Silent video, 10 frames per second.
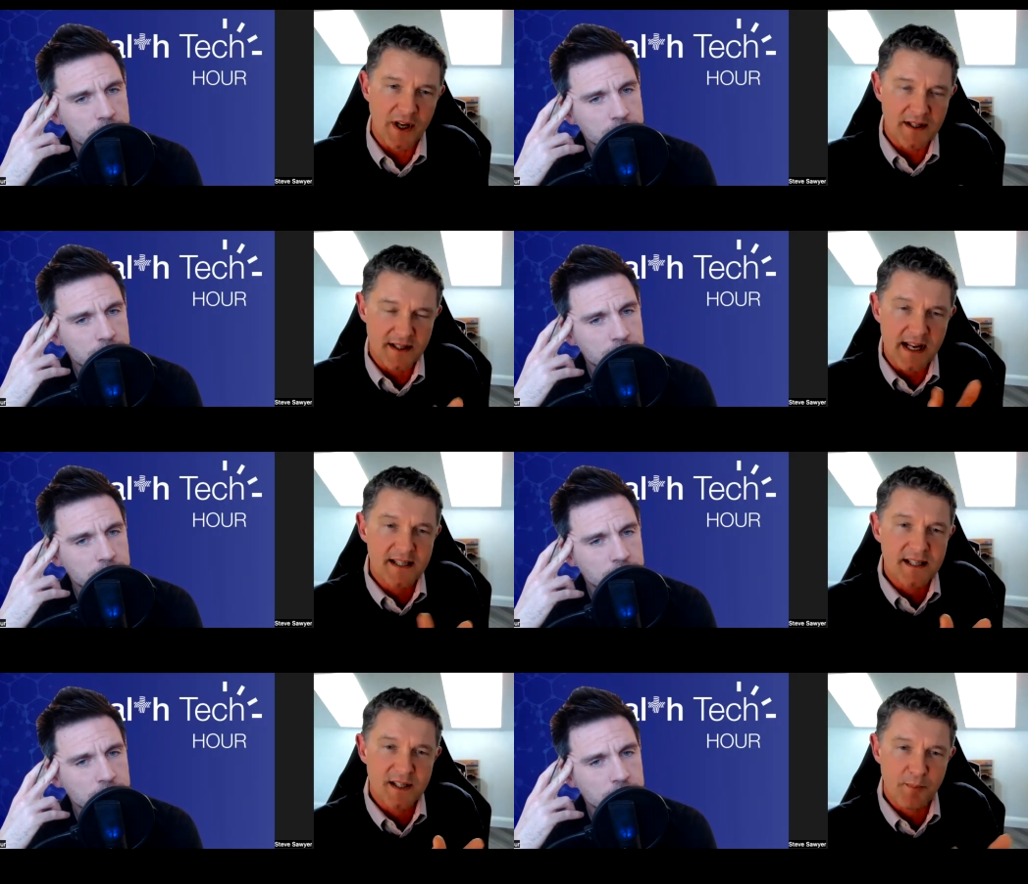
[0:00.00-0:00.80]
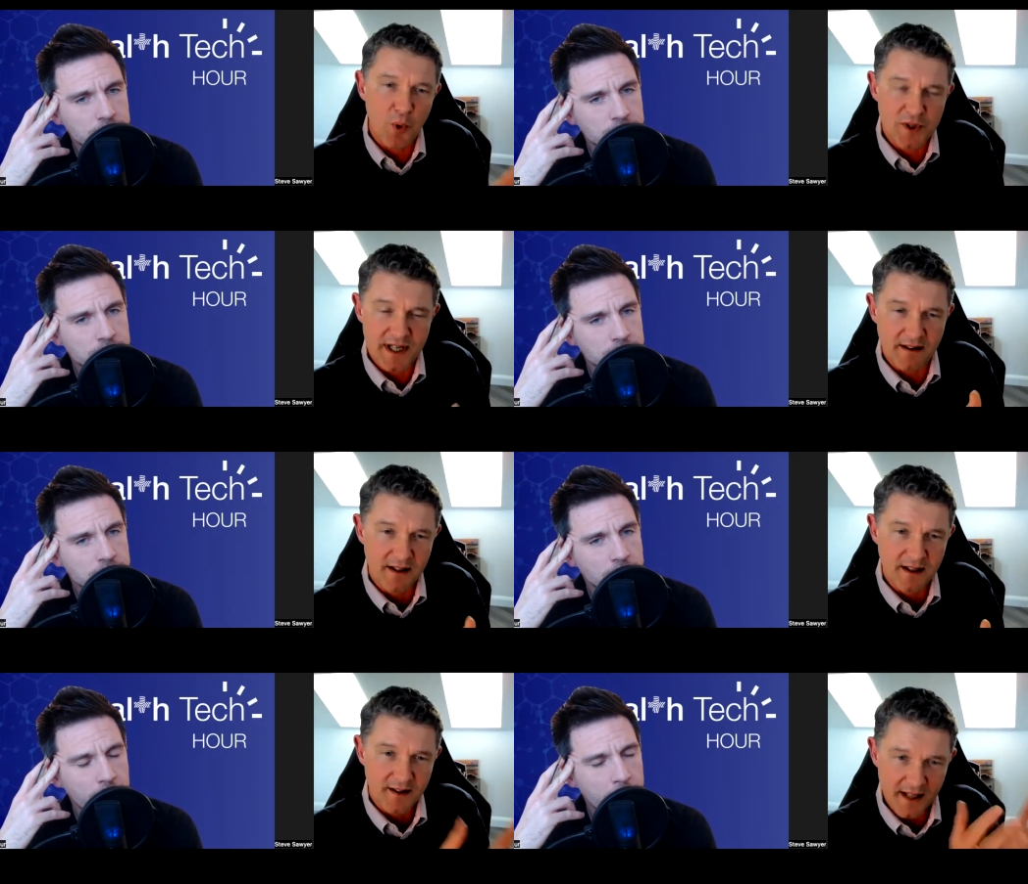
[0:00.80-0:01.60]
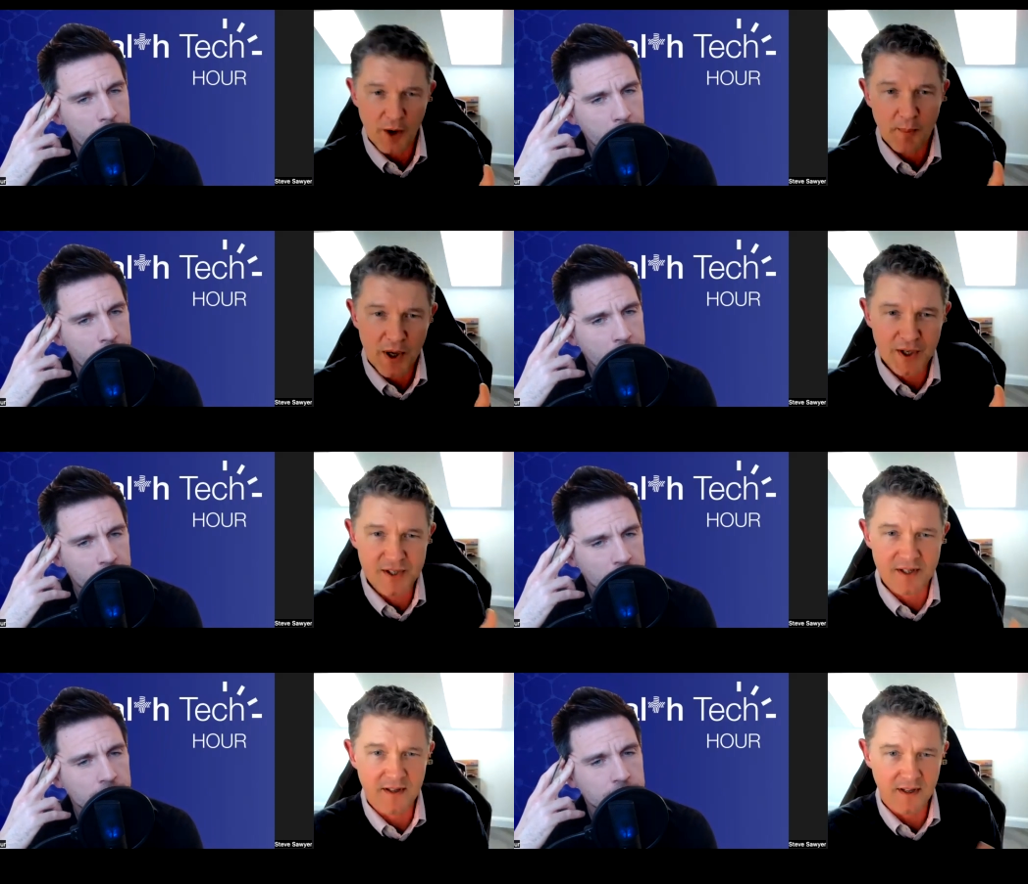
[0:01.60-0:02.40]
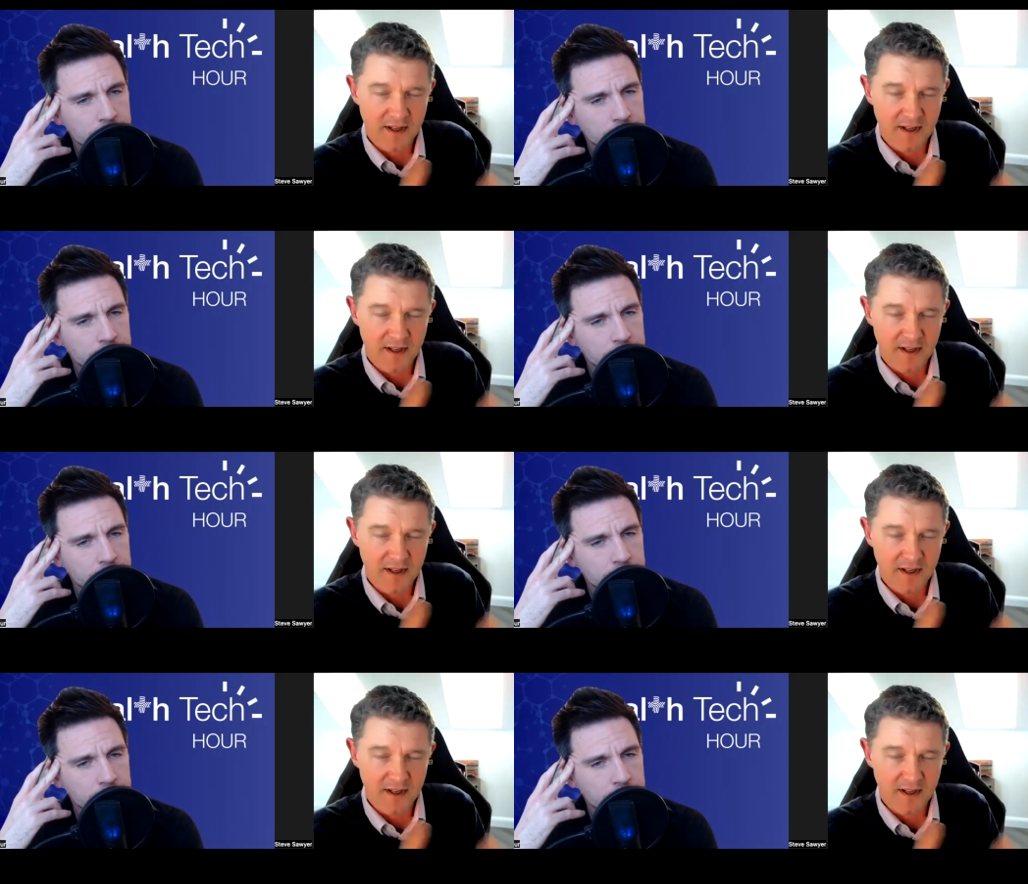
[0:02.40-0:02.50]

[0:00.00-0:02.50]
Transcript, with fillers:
Speaker 1: It's yes, it's supporting the young person,